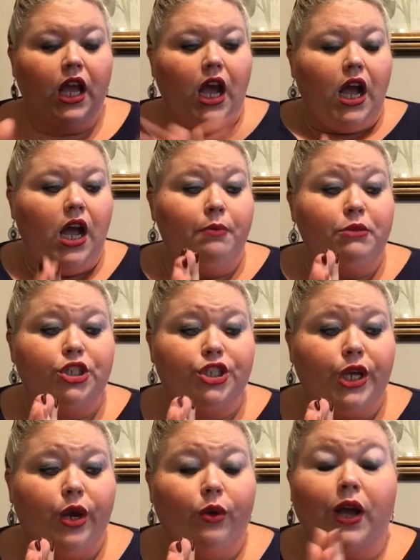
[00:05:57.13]
Um,
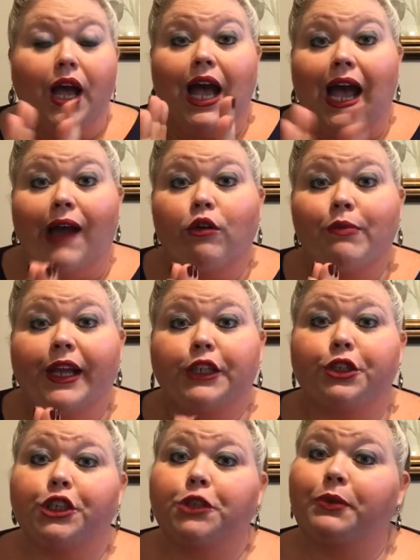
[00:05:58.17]
so I will make
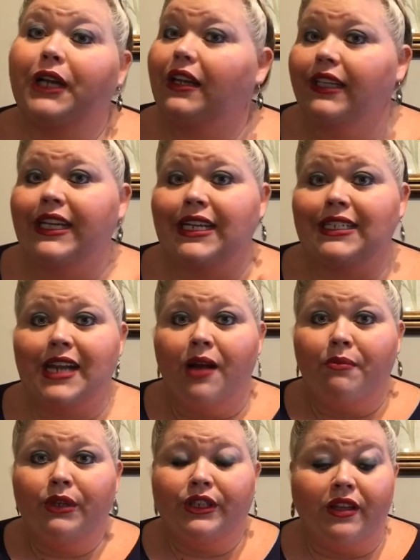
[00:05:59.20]
sure to put a link
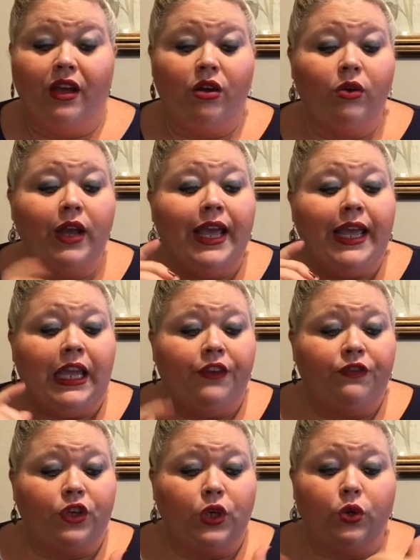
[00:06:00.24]
down below.
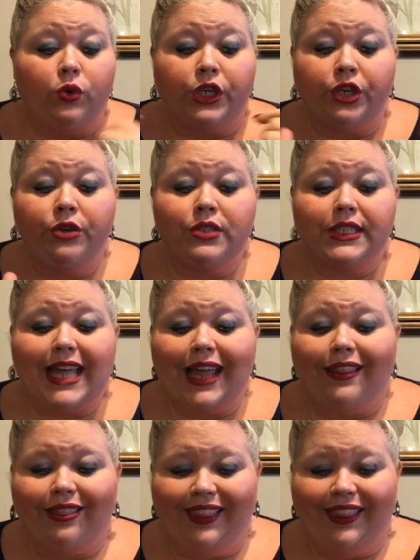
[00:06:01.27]
If you use that